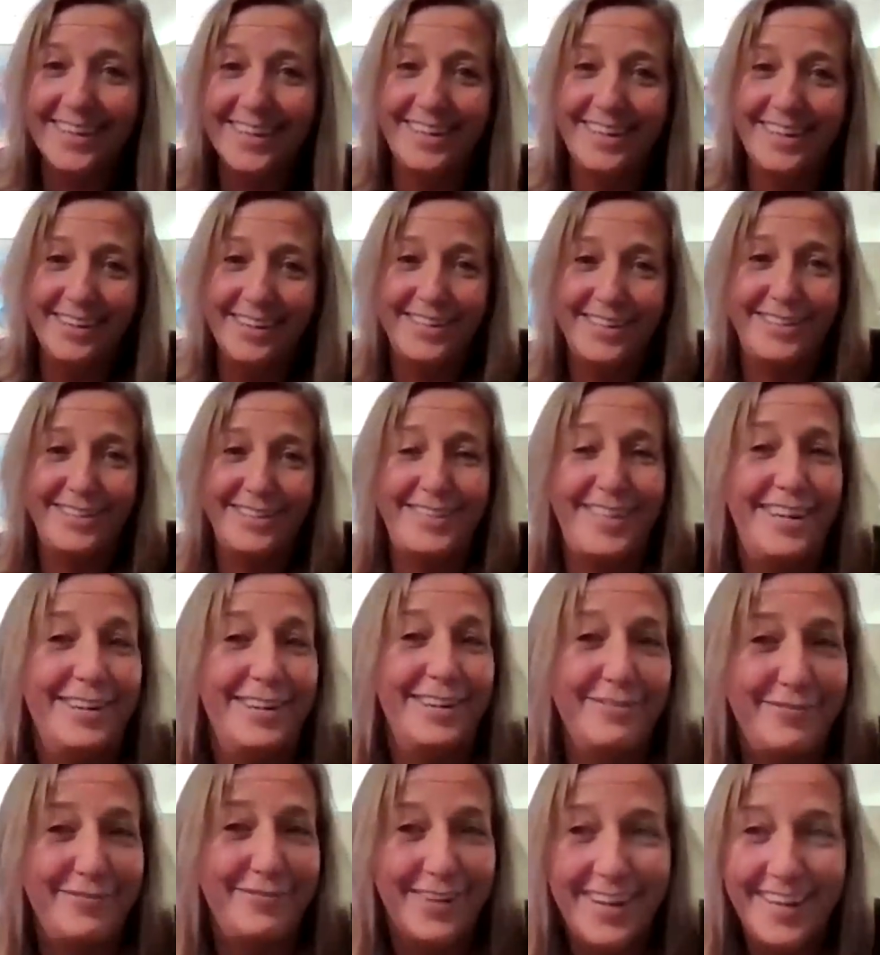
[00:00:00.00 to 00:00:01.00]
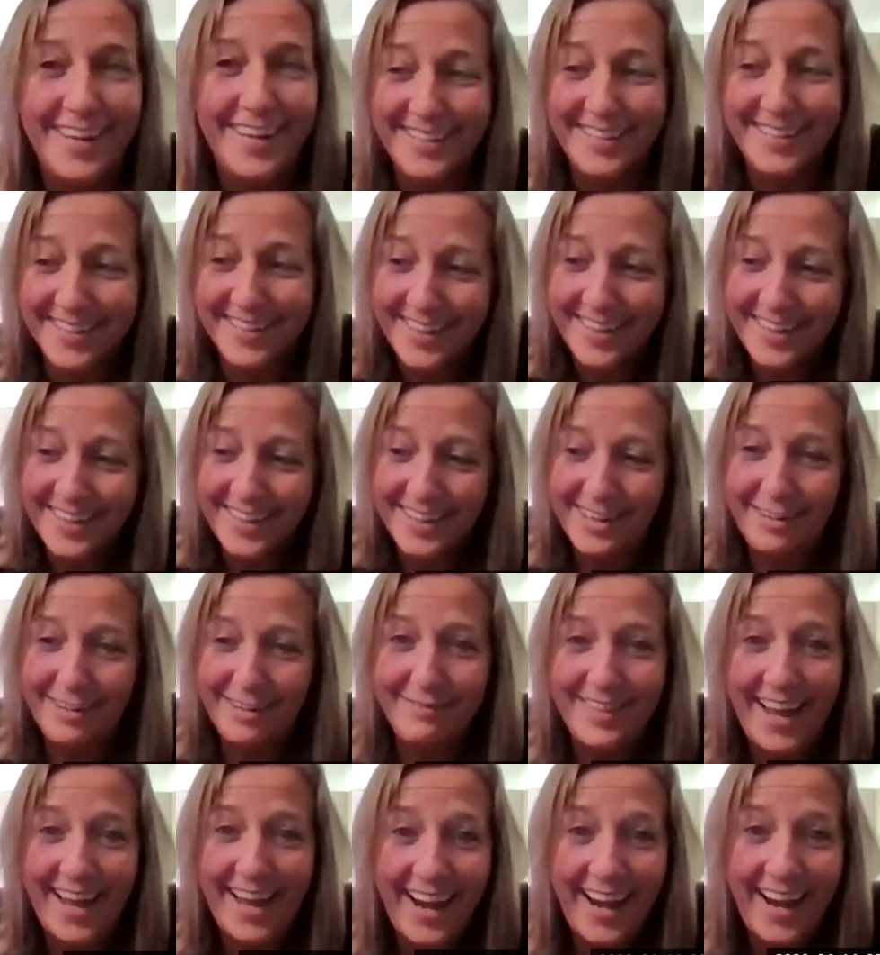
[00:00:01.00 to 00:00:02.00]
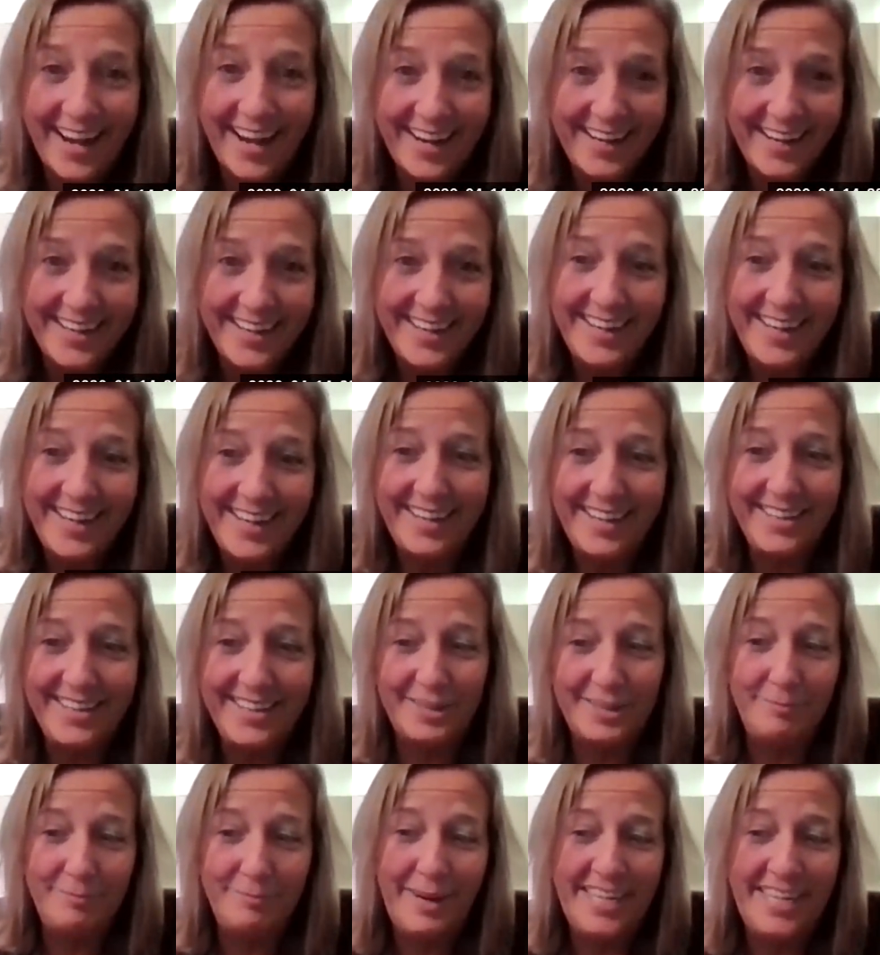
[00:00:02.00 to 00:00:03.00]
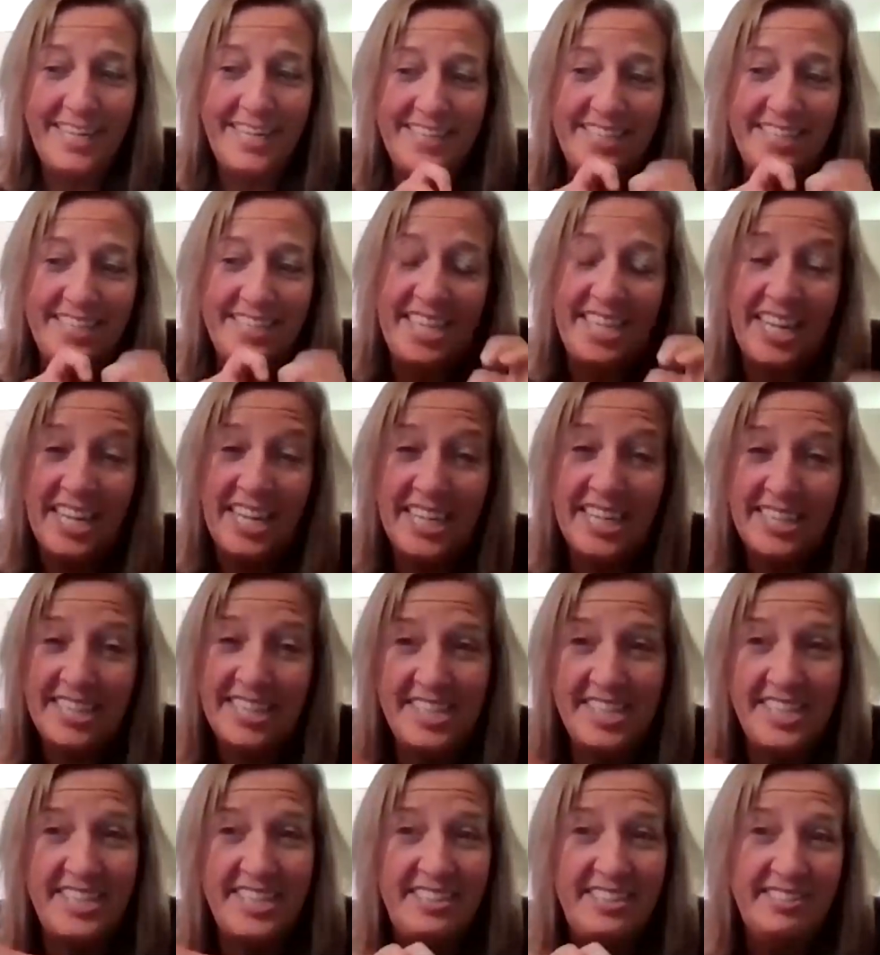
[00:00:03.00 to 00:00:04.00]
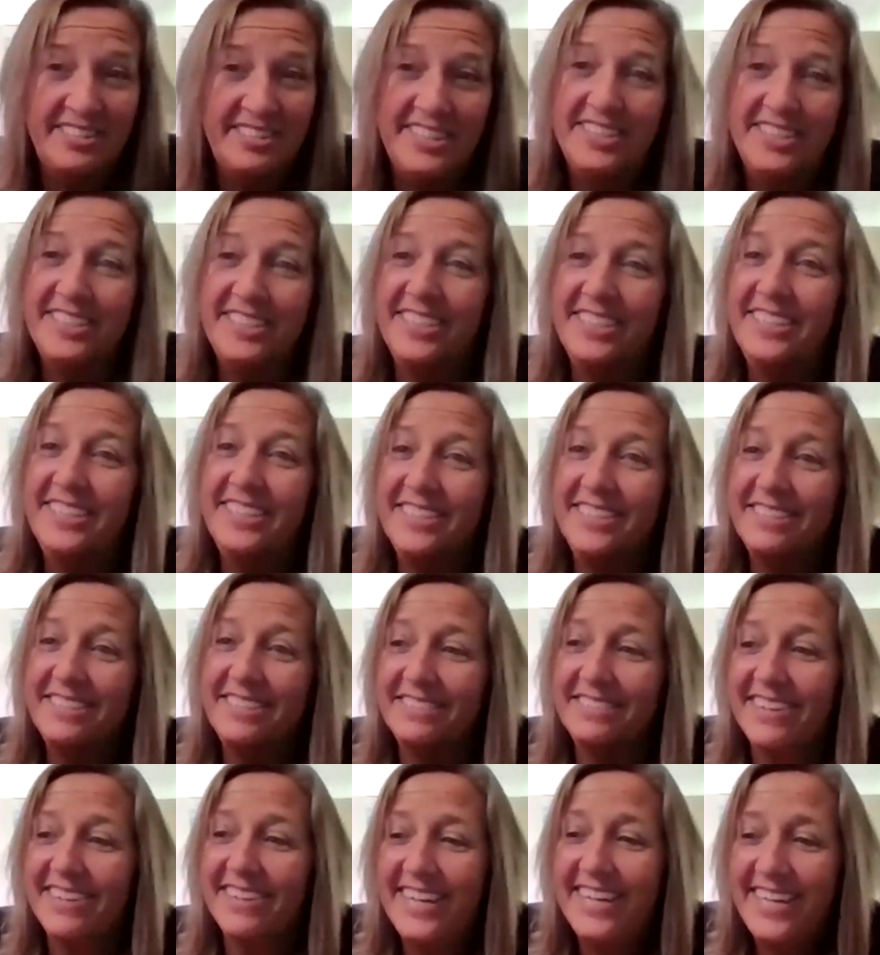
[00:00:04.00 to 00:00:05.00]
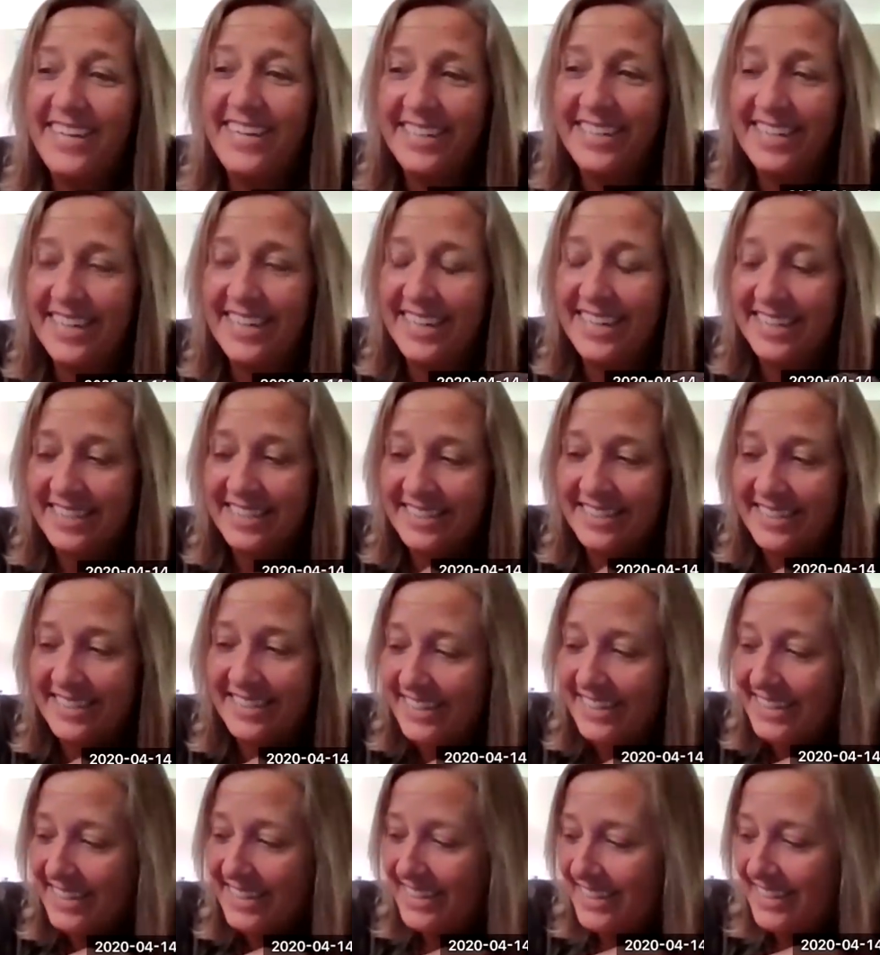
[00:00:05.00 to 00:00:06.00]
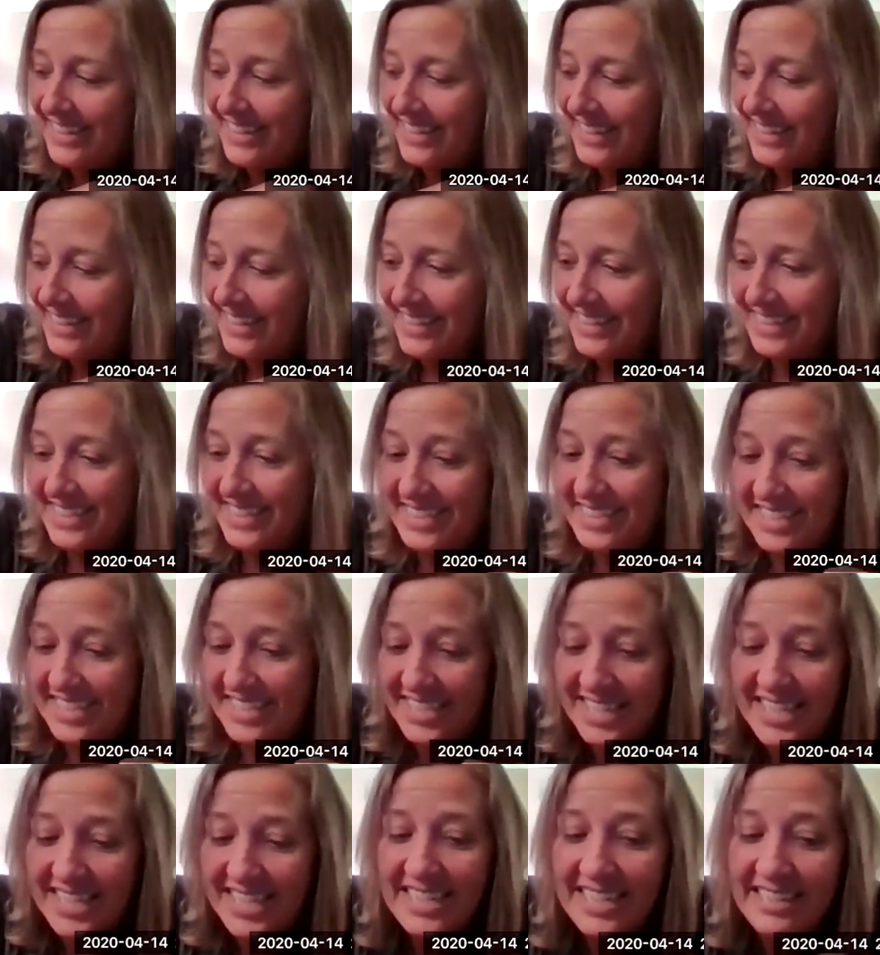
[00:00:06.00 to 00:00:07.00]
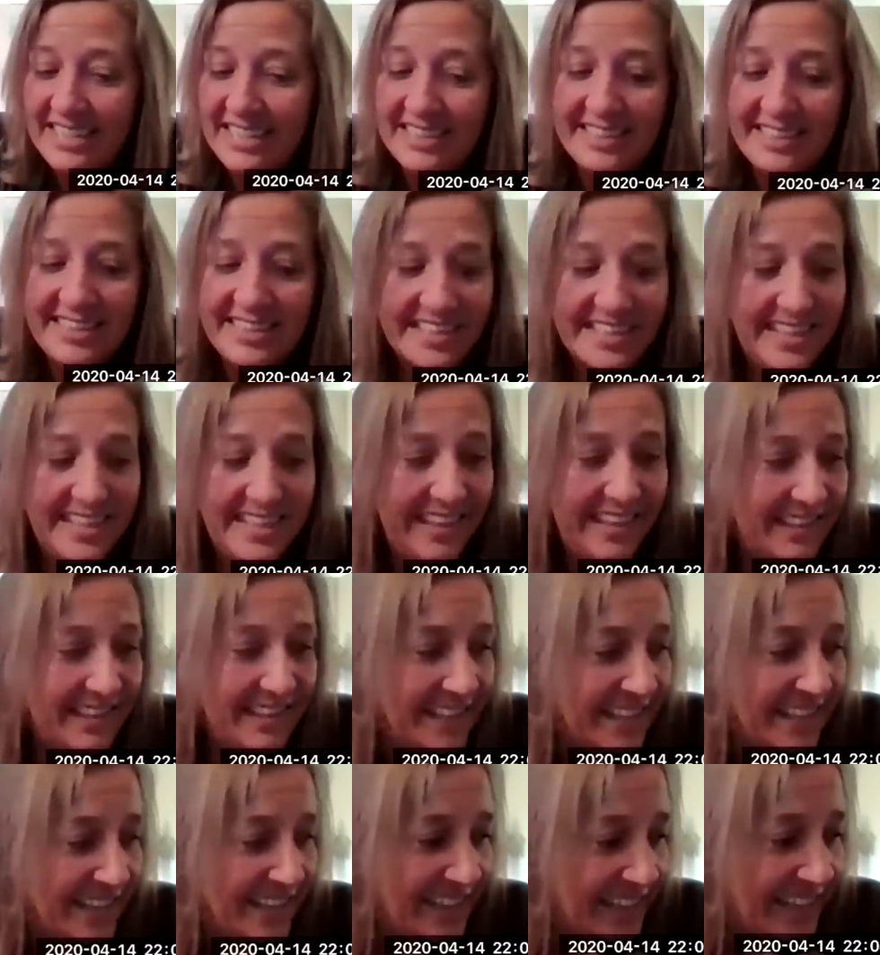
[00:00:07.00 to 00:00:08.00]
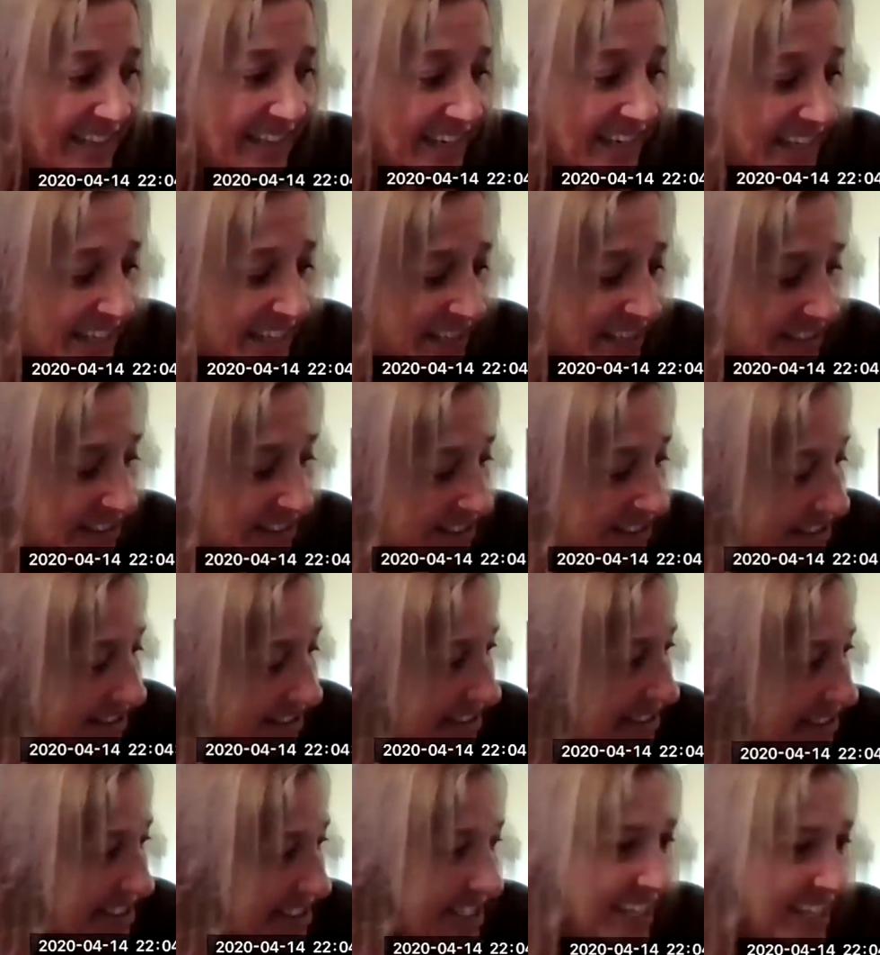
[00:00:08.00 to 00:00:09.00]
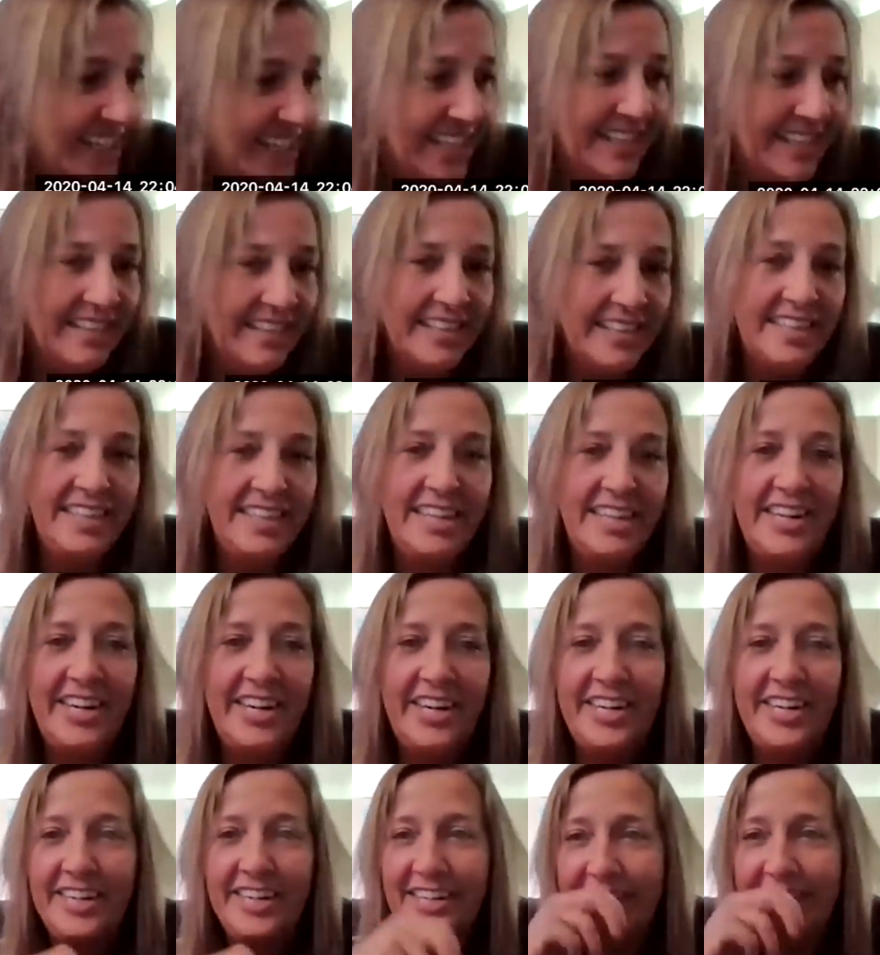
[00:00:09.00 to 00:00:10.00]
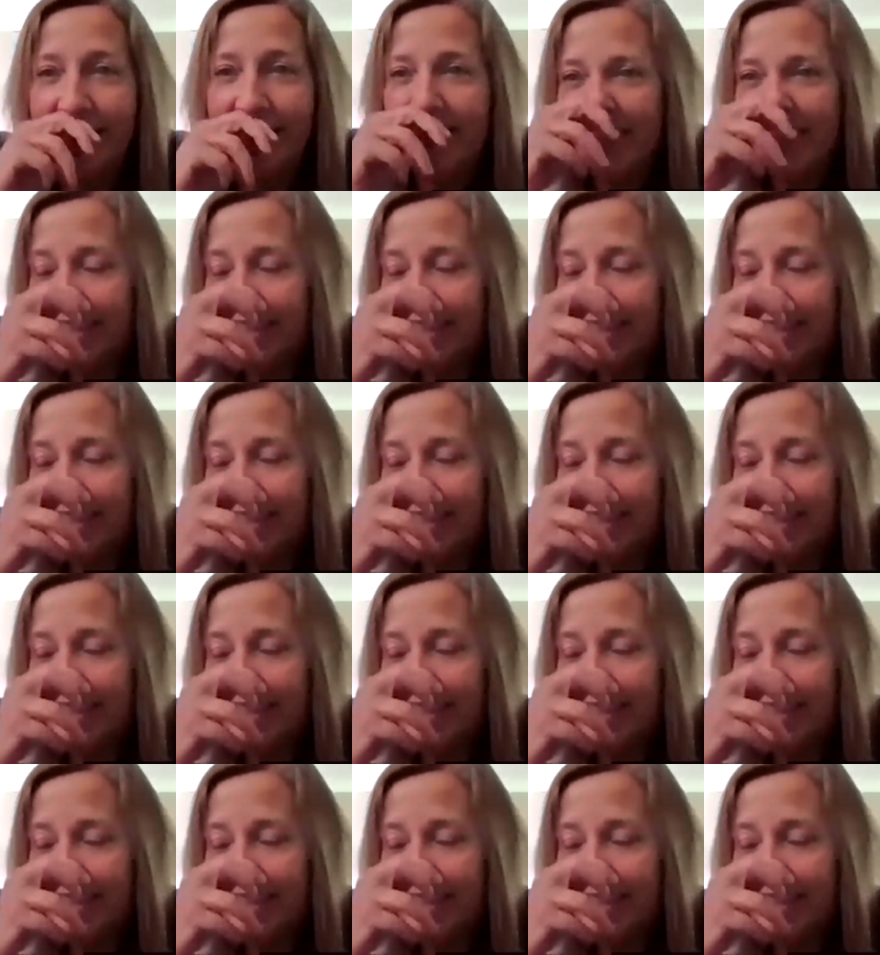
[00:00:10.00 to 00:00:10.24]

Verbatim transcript: you know, you're terrified of that, and they're making these hissing noises, right? And the teeth and the nails and they're